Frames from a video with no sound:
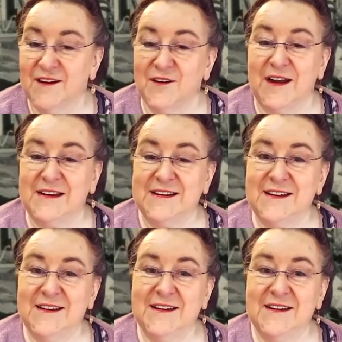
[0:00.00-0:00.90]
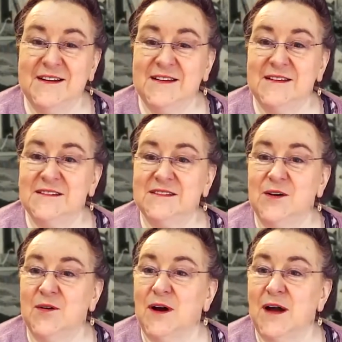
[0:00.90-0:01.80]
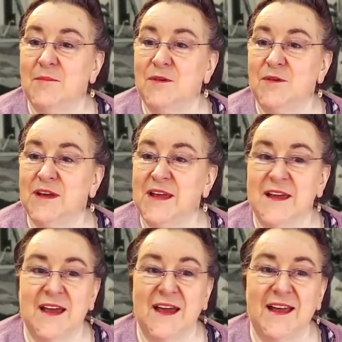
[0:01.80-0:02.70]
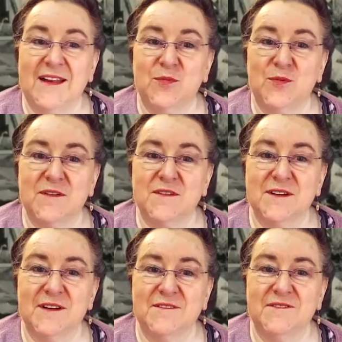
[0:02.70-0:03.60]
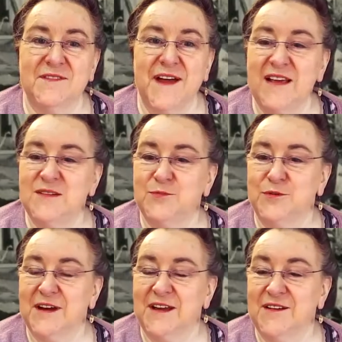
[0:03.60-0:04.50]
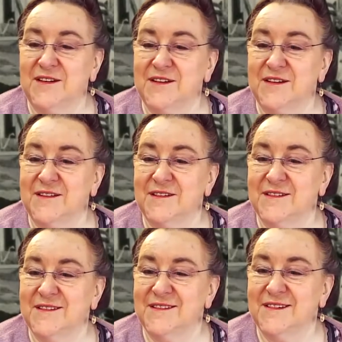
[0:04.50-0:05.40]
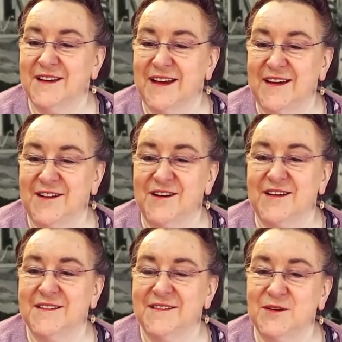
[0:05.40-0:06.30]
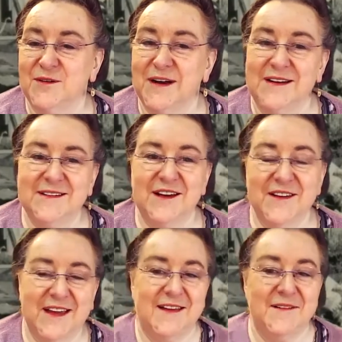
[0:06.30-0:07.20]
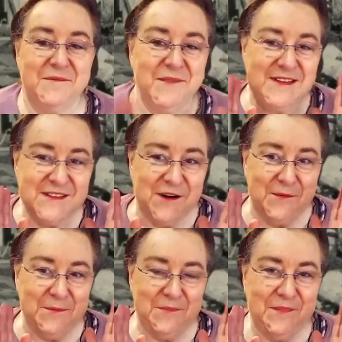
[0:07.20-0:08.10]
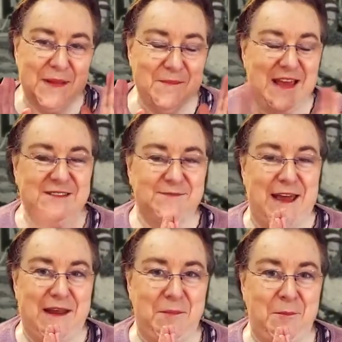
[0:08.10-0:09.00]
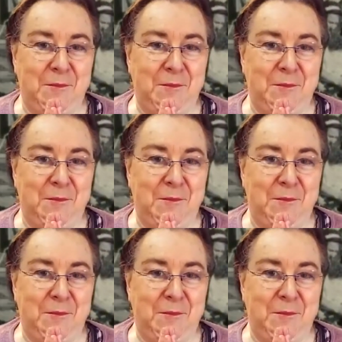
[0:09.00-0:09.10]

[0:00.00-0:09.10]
All right. So I'm looking at what's on Facebook and not on. Okay, got it. All right. Okay. So let me explain.